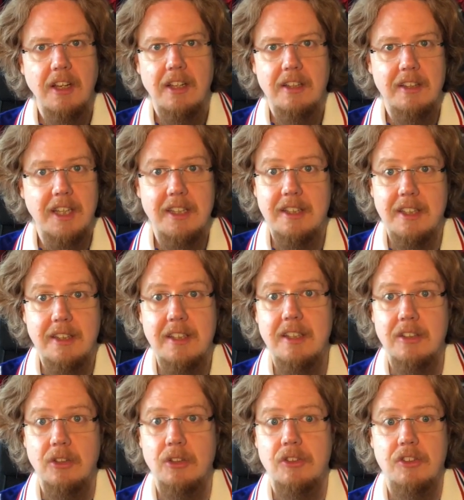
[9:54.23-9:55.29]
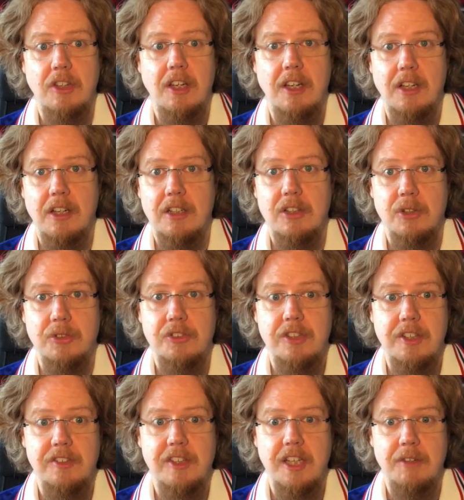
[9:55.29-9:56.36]
that they did not uh,
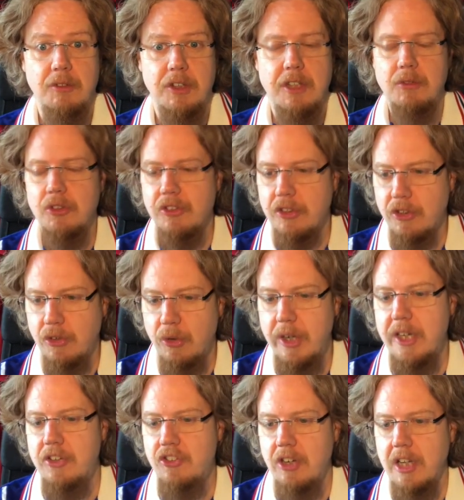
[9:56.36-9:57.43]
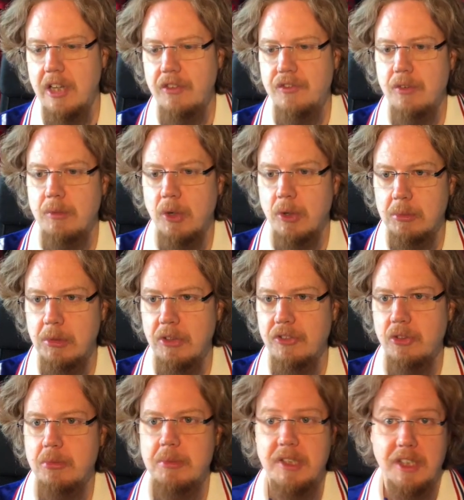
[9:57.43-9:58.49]
concede the second one. There was a great challenge from Hummels,
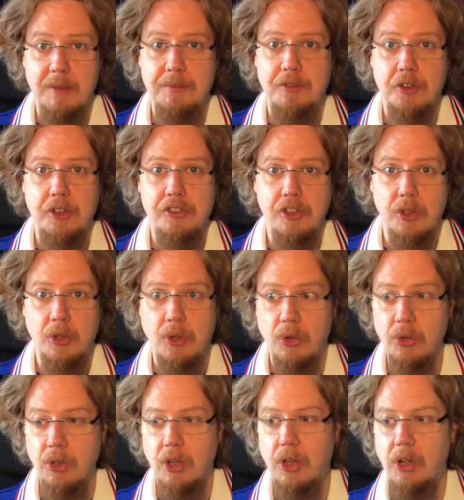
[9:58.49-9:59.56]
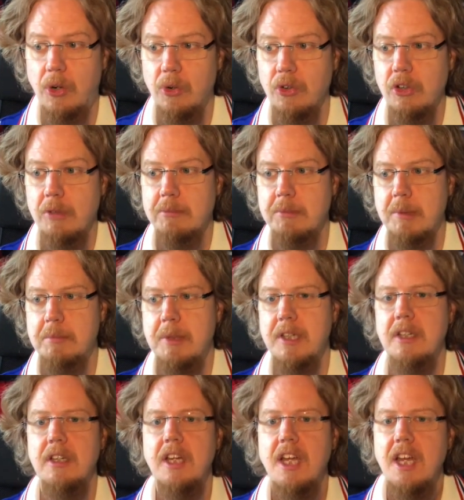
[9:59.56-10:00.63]
who made up for his own, on
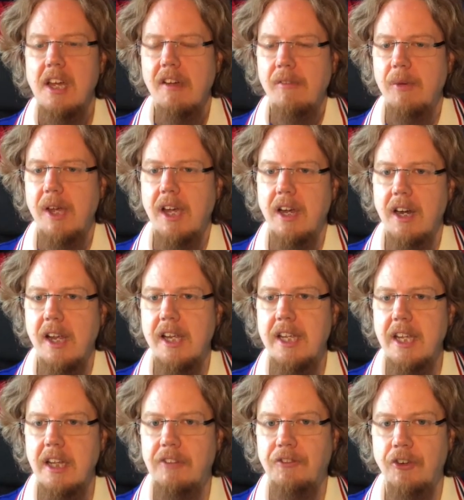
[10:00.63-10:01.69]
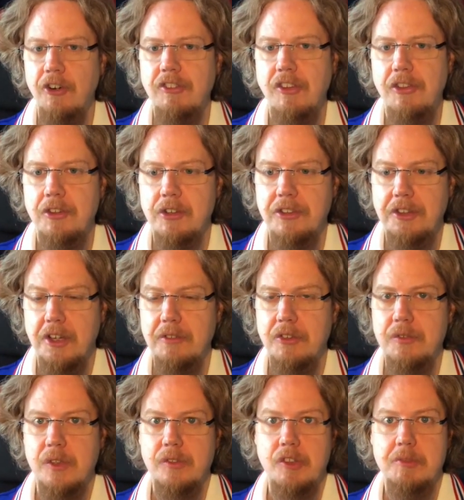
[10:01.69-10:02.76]
Mbappe, where he, at first I thought, thought it
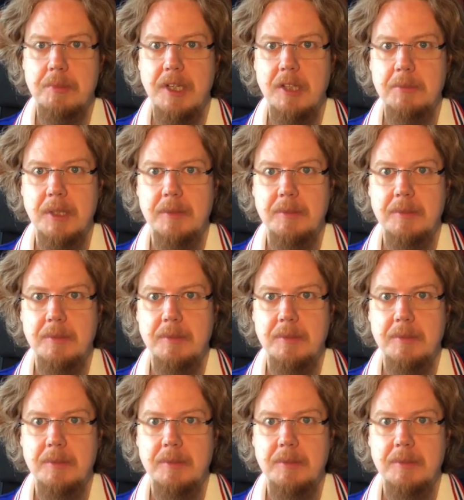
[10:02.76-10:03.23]
was, was, was penalty,